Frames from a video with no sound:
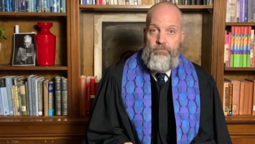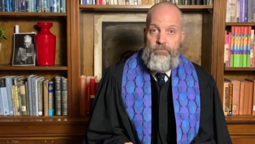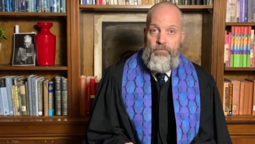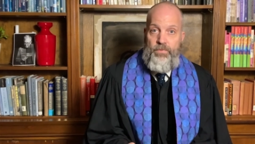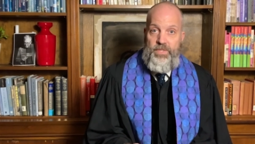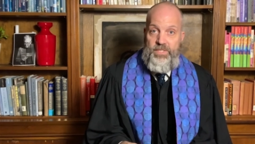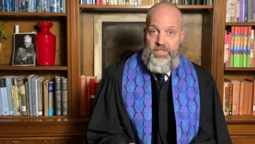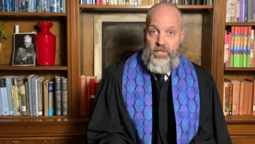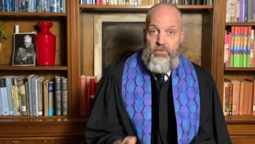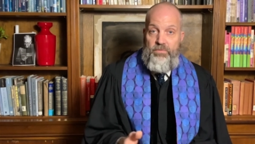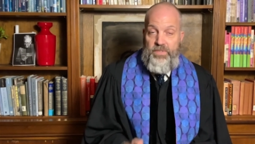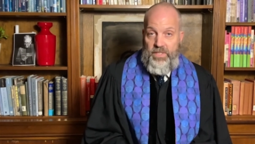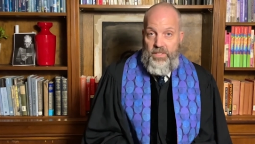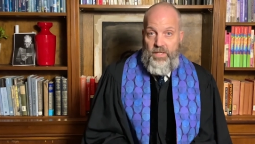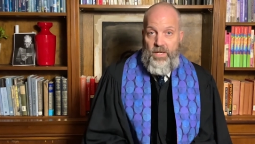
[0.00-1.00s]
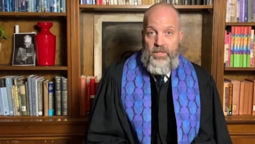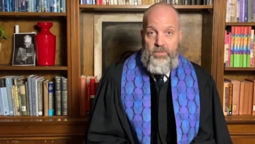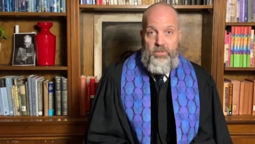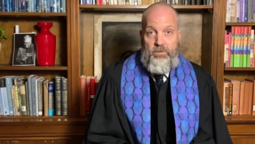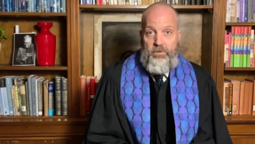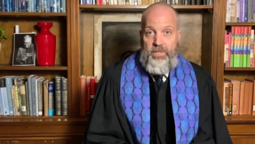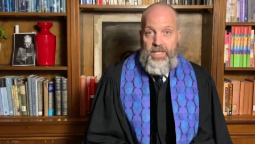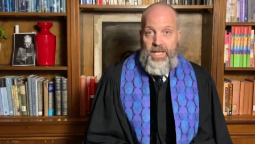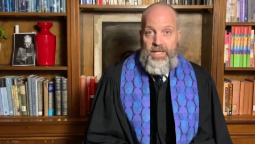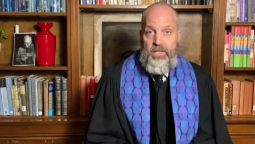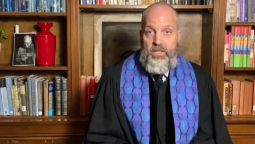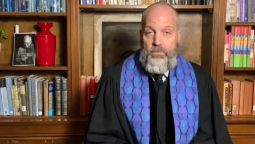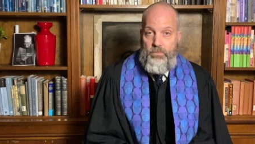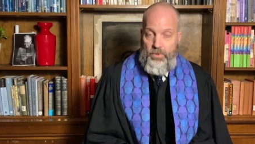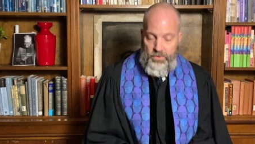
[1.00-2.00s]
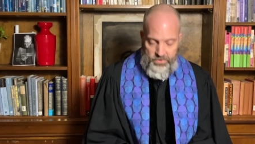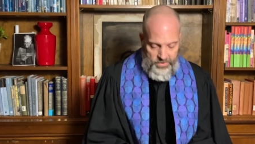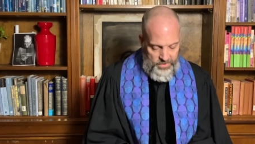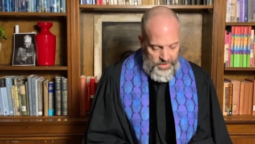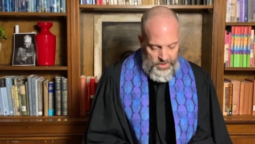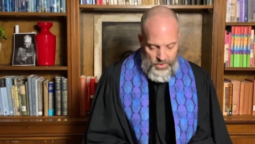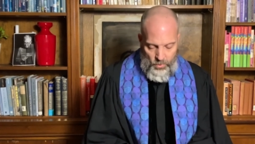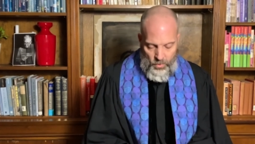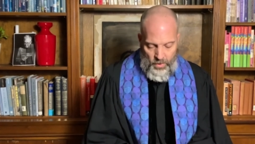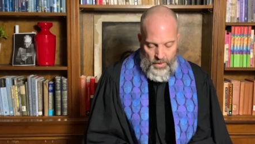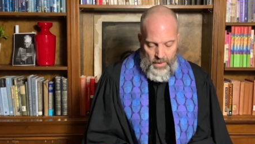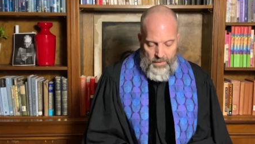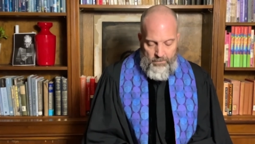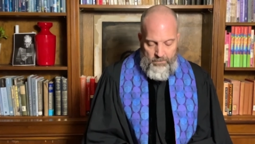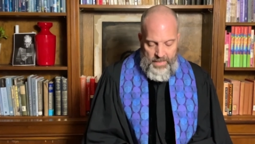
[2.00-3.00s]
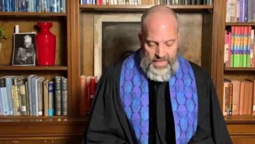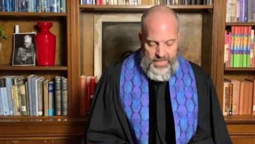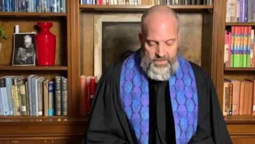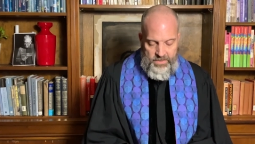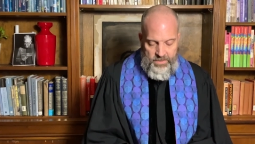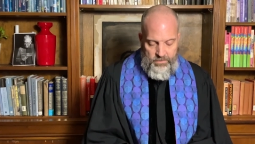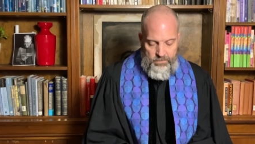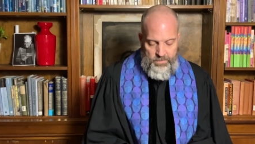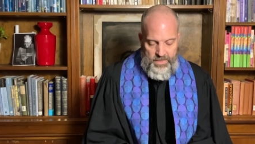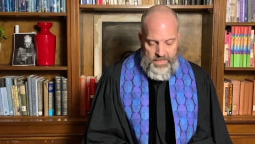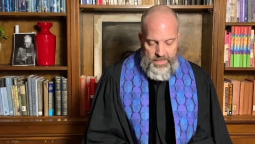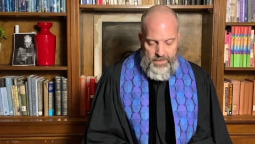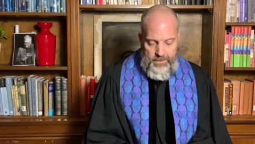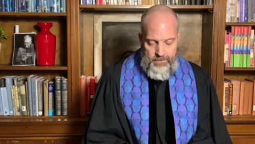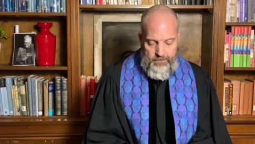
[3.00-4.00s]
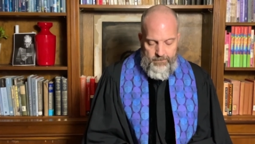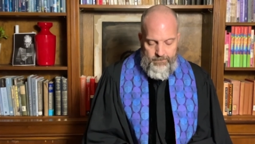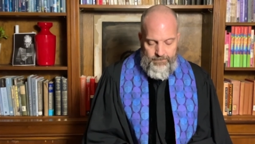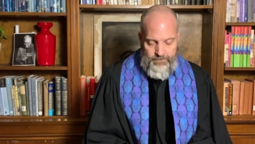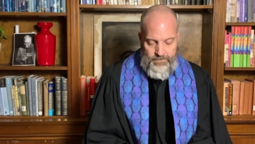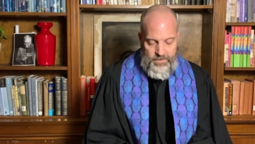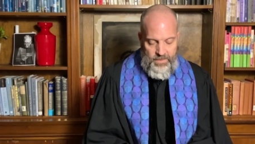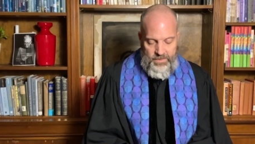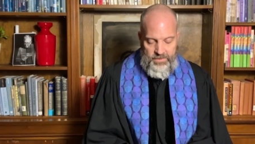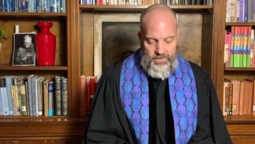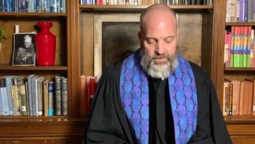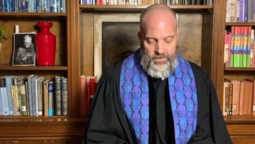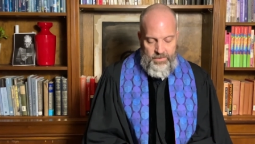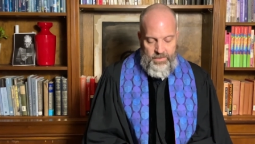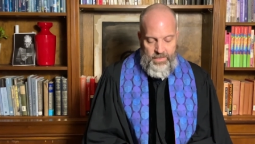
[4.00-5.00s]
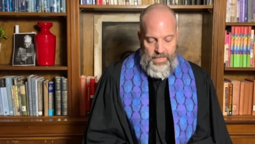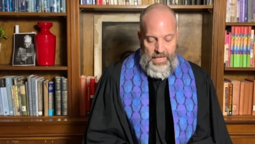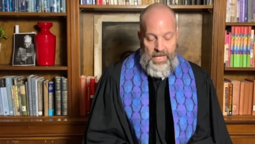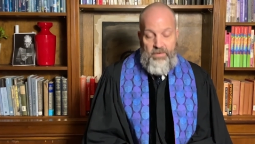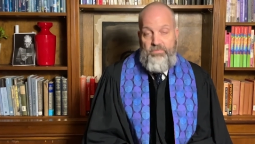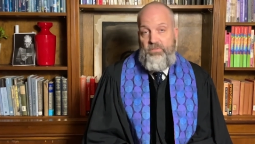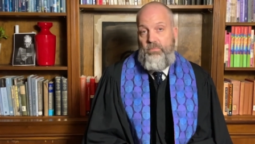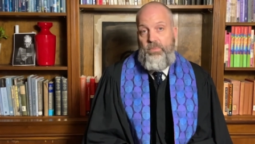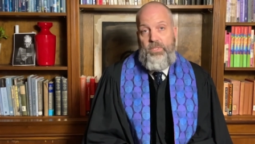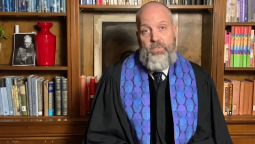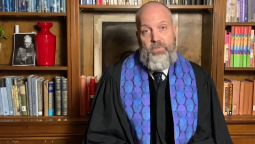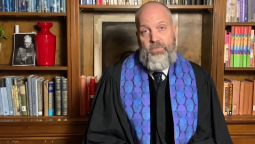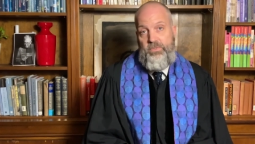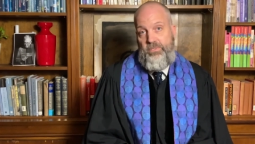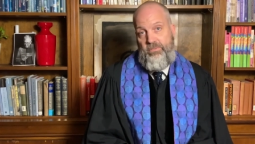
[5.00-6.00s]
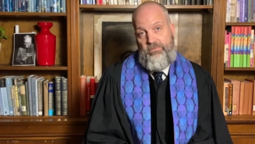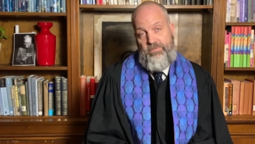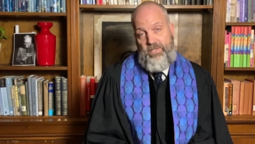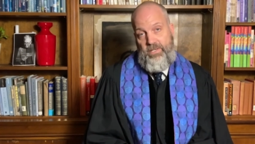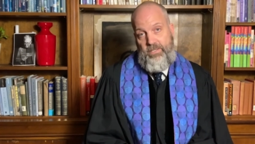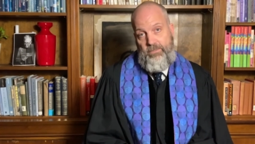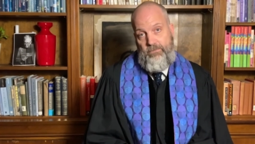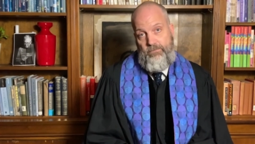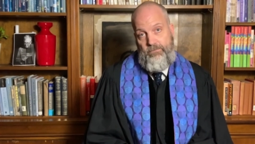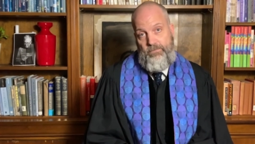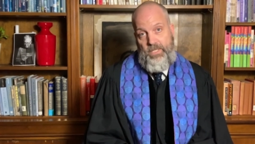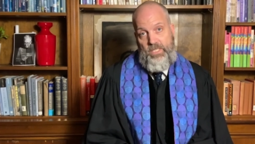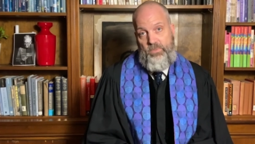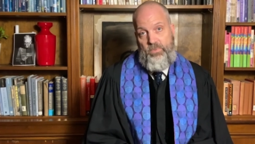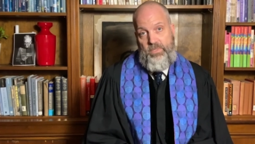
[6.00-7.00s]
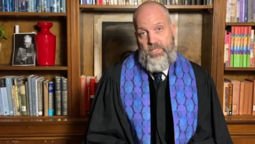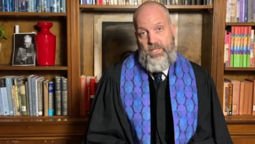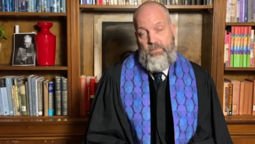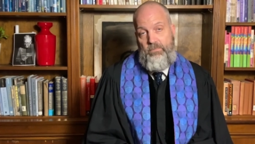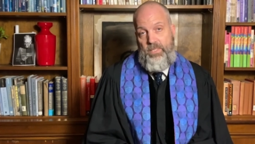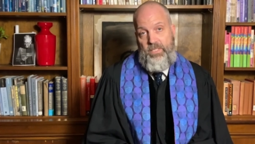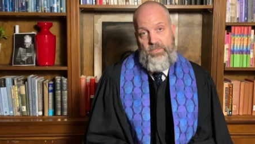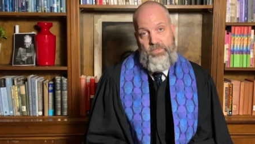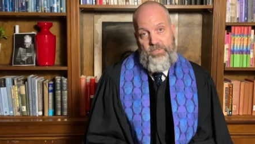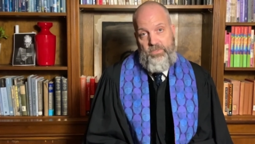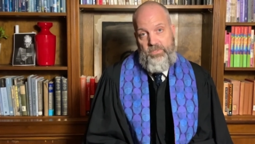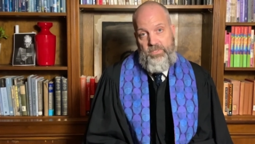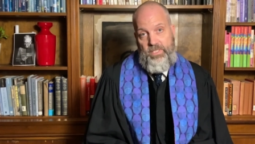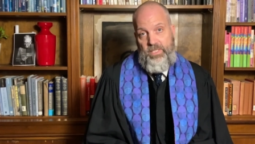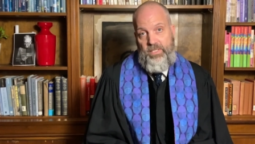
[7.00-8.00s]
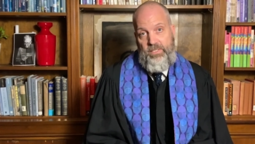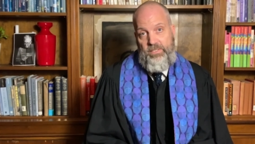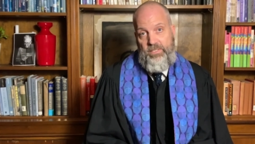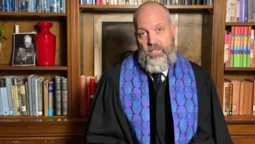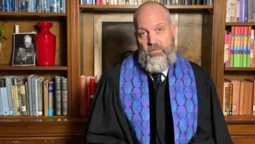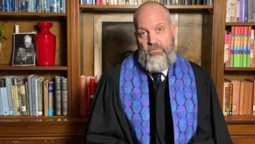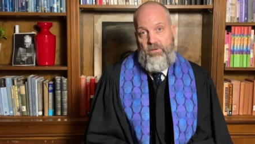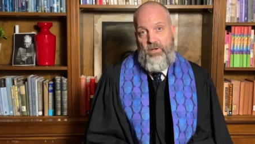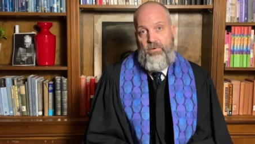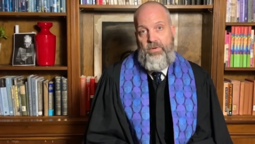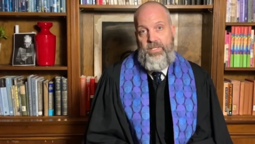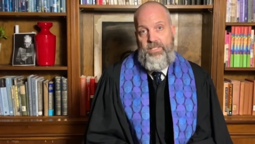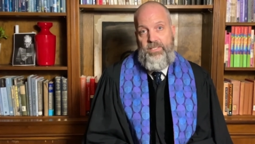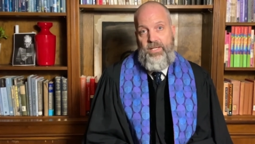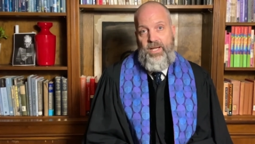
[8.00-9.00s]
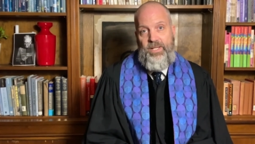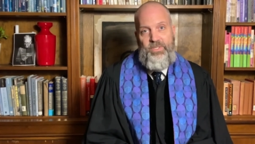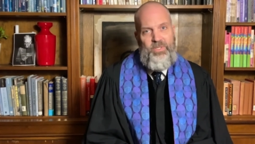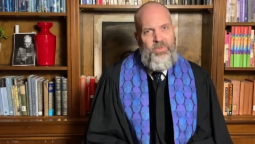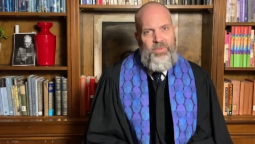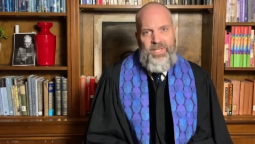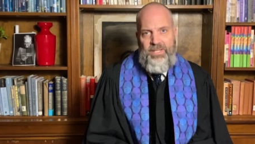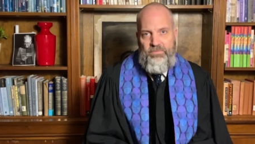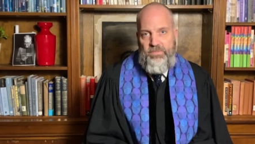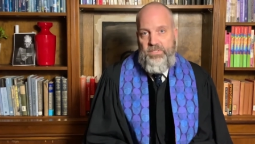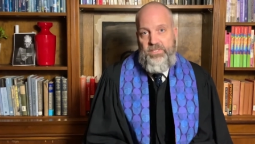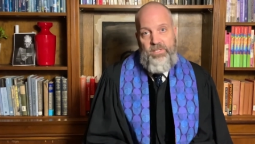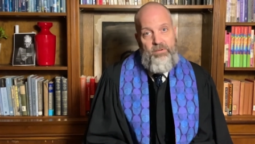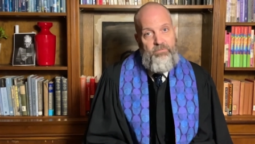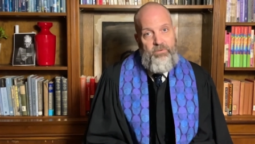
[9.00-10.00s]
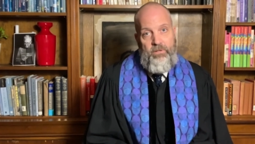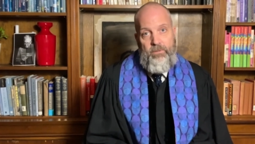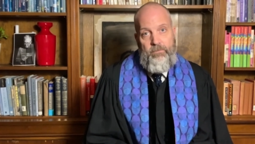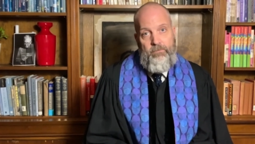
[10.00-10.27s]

the self that God created, the person that you were made to be, doesn't have to be crucified. That's what that means. Your sinning self already died. You don't have to suffer.